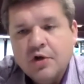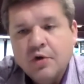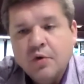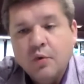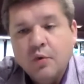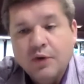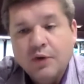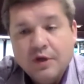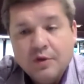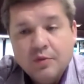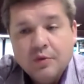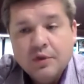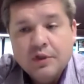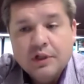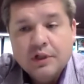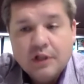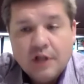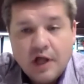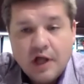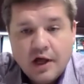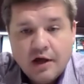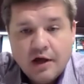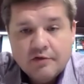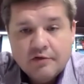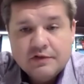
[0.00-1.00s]
We would
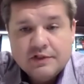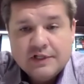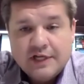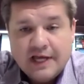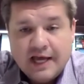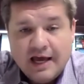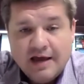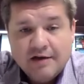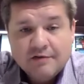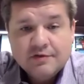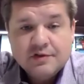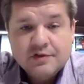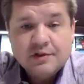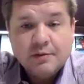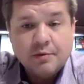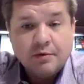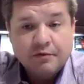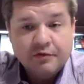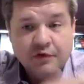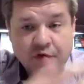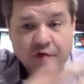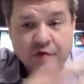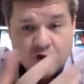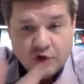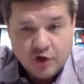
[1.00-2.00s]
love to have some
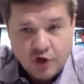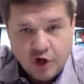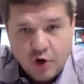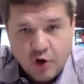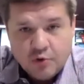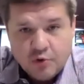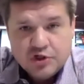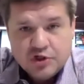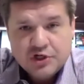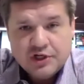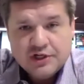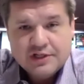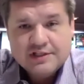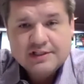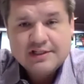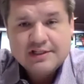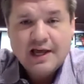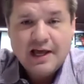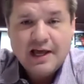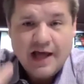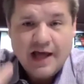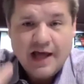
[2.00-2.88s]
of your coaches